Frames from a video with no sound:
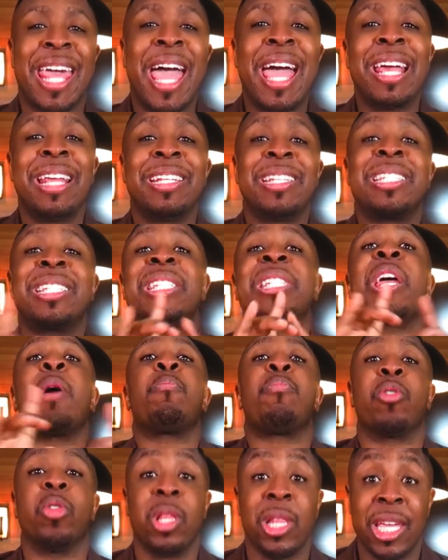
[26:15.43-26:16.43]
that
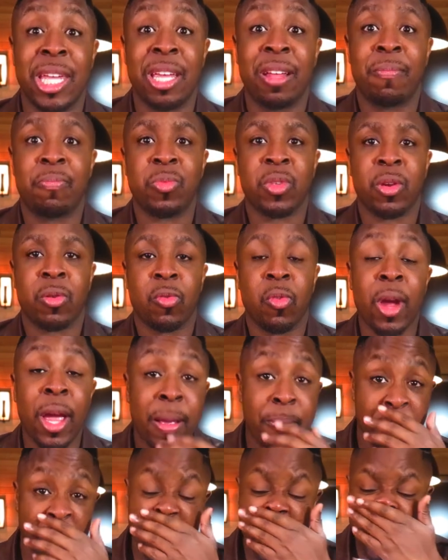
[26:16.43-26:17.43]
separately,
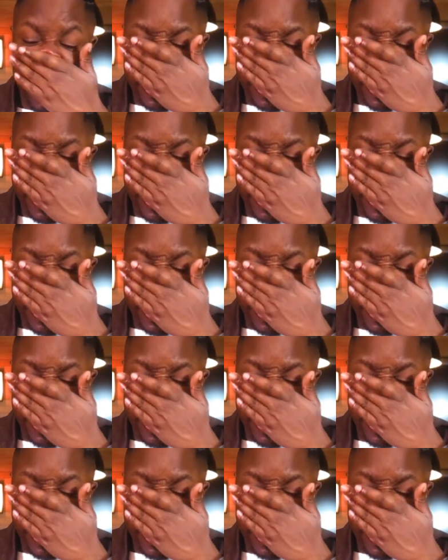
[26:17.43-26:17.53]
right?